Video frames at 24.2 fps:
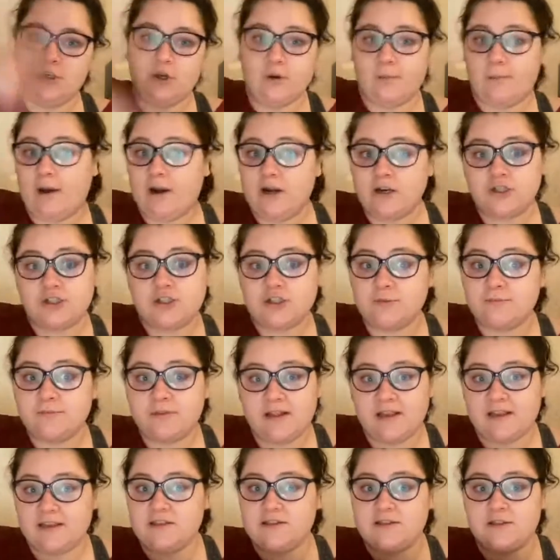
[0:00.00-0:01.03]
you know, Markstrom
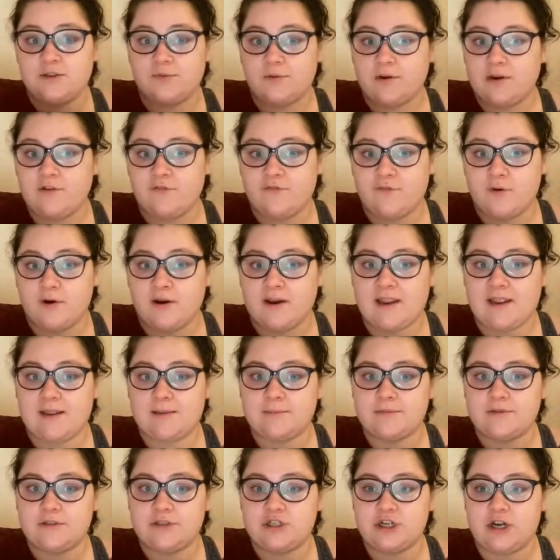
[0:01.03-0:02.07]
plays three or four
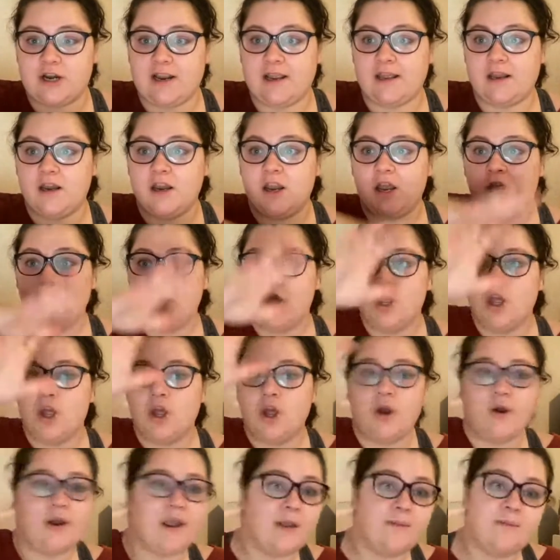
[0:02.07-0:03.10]
games straight?
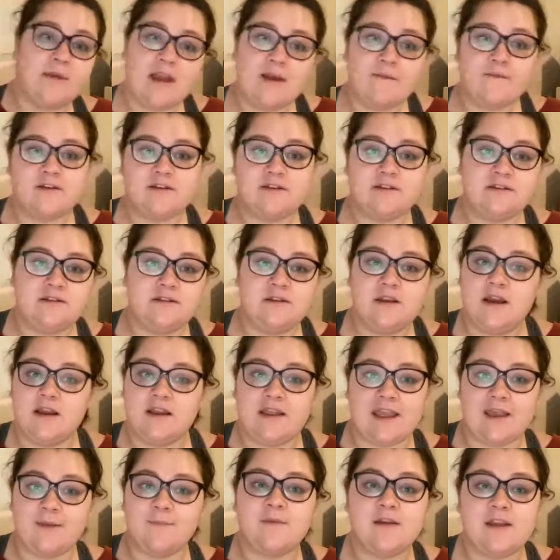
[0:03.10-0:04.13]
Okay, we have a, a
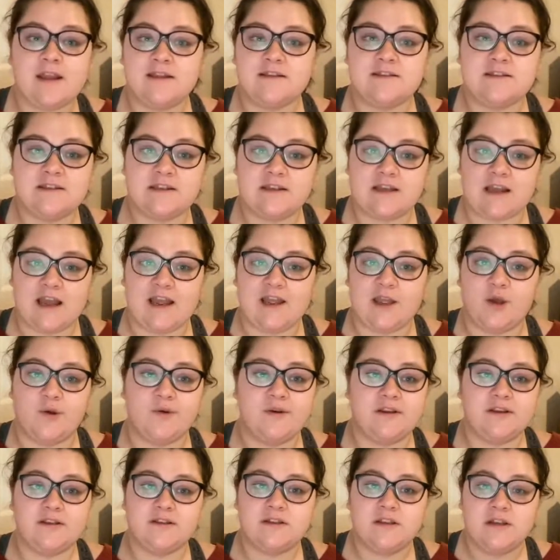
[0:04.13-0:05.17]
game against the
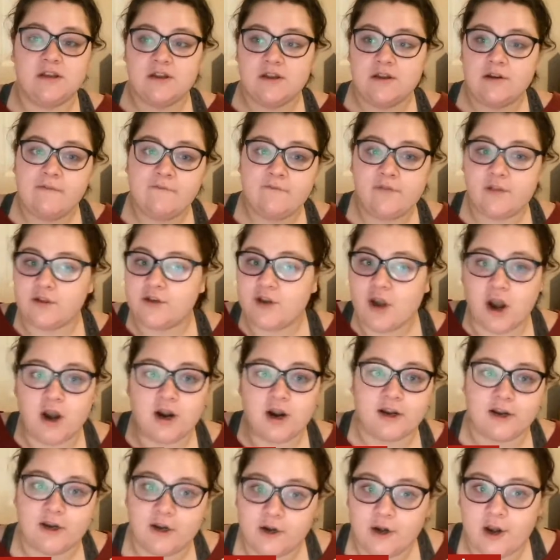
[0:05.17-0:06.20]
Coyotes.
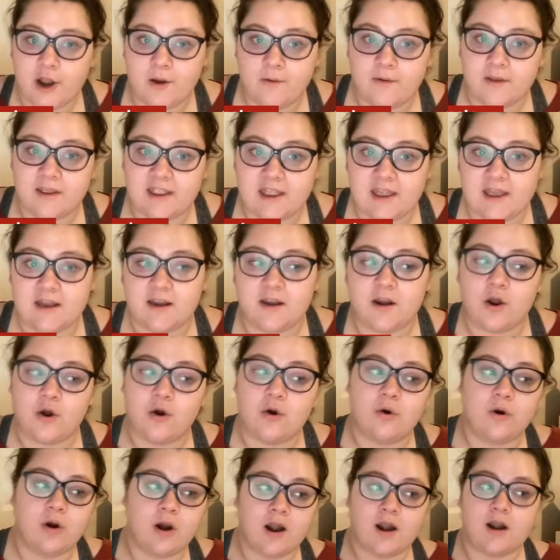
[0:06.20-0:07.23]
Vladar, you're going in.
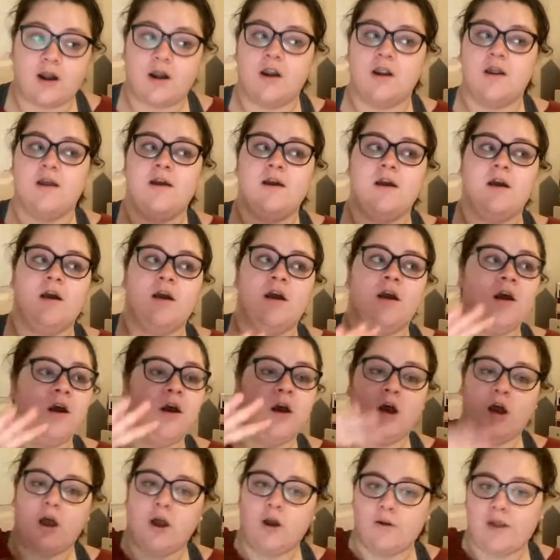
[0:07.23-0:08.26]
Or
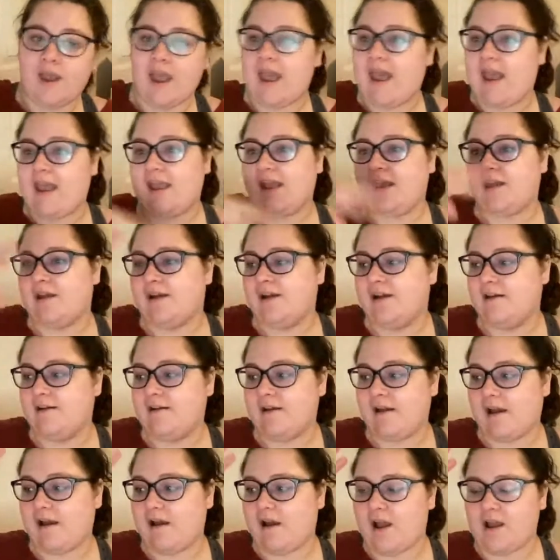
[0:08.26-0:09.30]
okay,
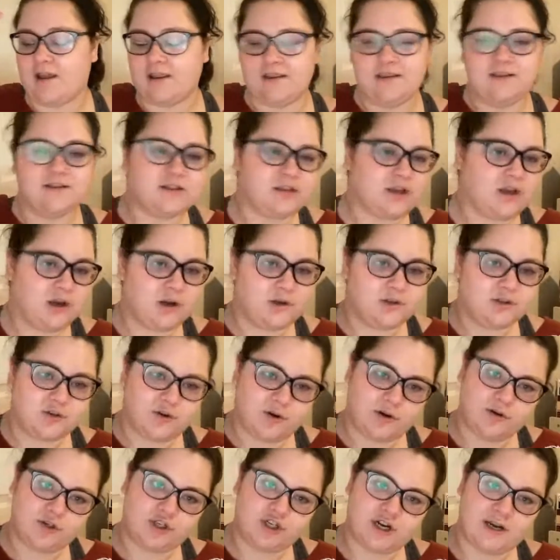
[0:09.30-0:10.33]
uh, East Coast
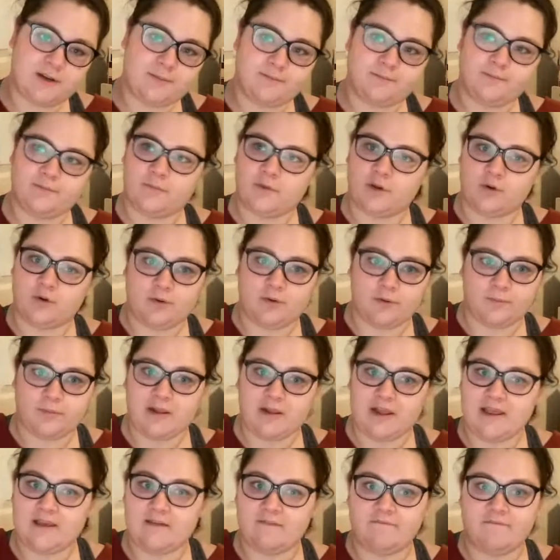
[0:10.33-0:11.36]
road trip. You're
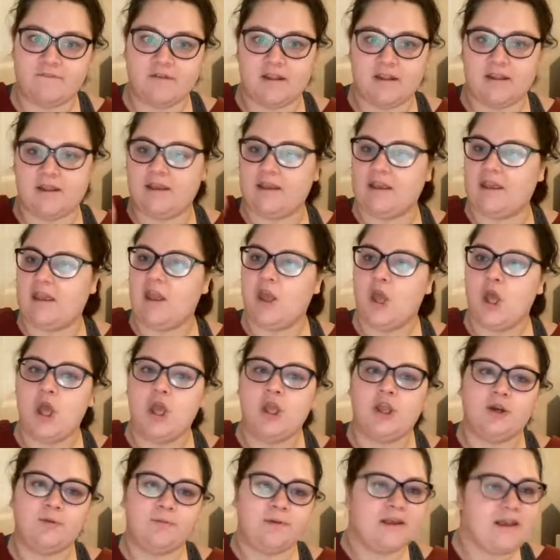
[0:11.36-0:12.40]
playing Philly.
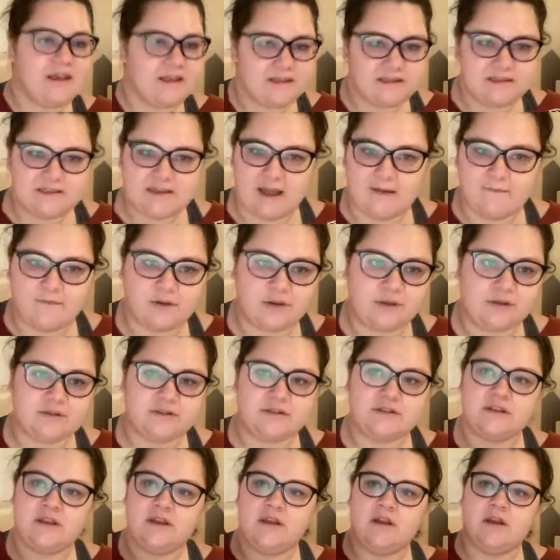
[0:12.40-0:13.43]
You're playing the
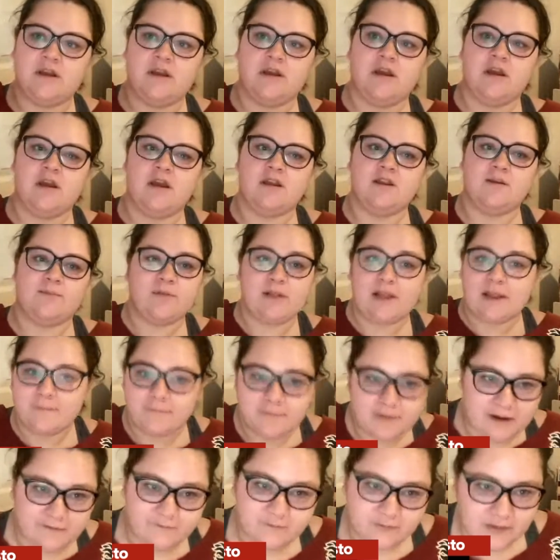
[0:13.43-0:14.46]
Devils. You're
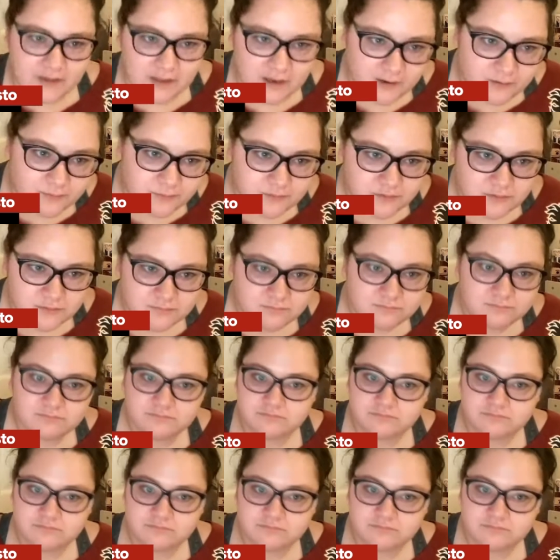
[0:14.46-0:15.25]
playing Buffalo.